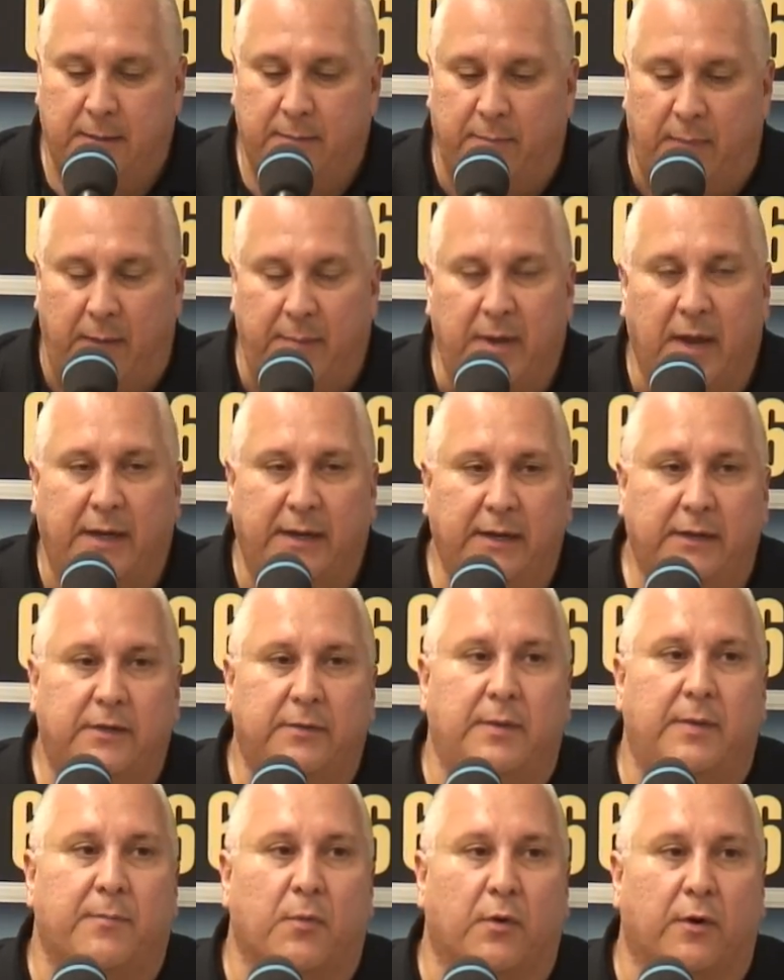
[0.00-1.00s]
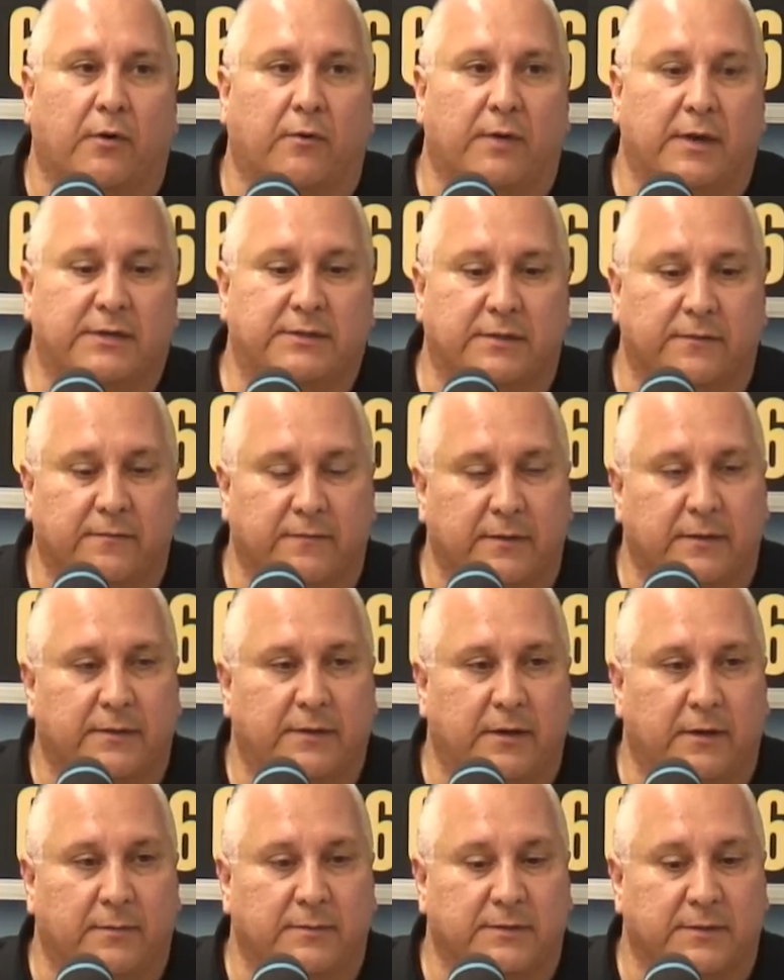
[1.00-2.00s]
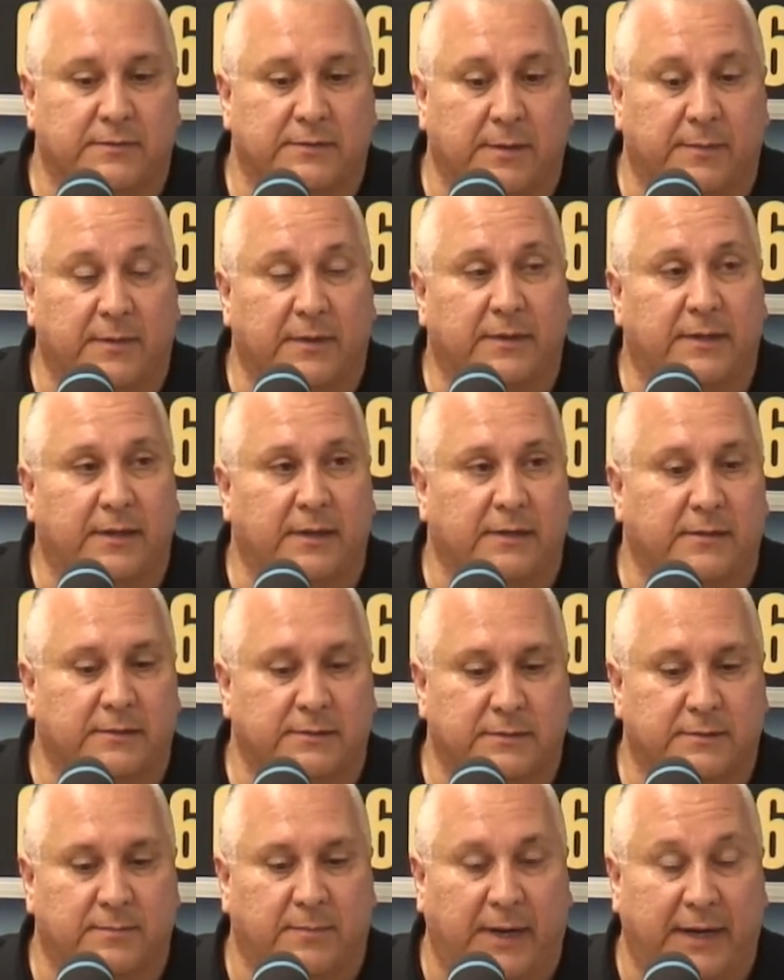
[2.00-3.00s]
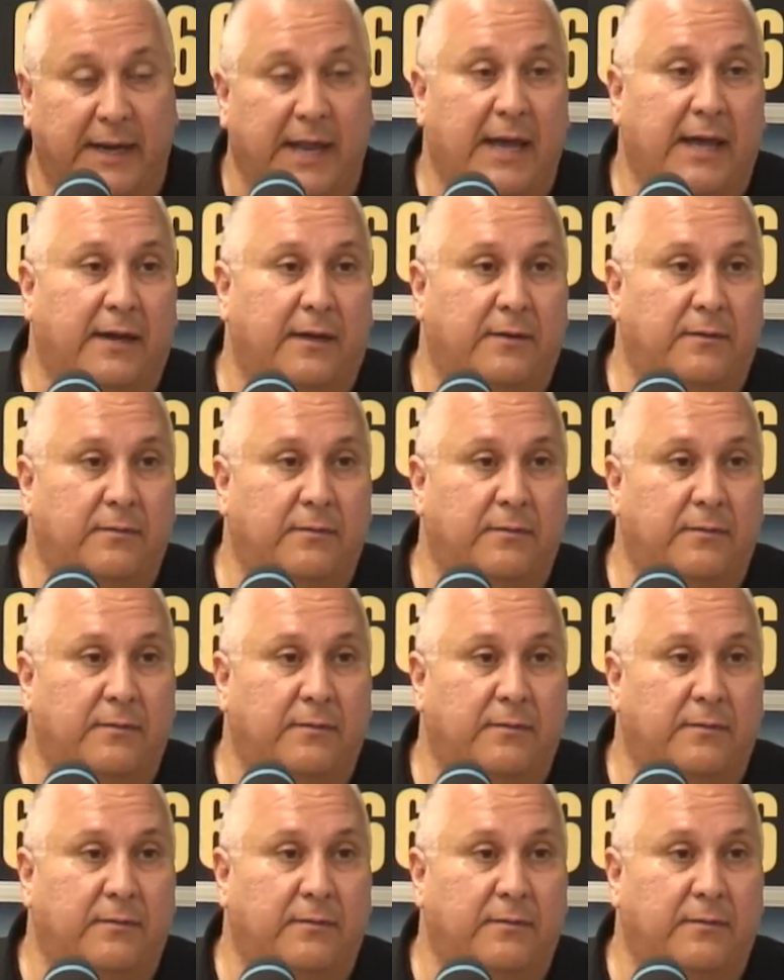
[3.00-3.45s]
Maybe I need to be more aggressive in terms of some of the things my dad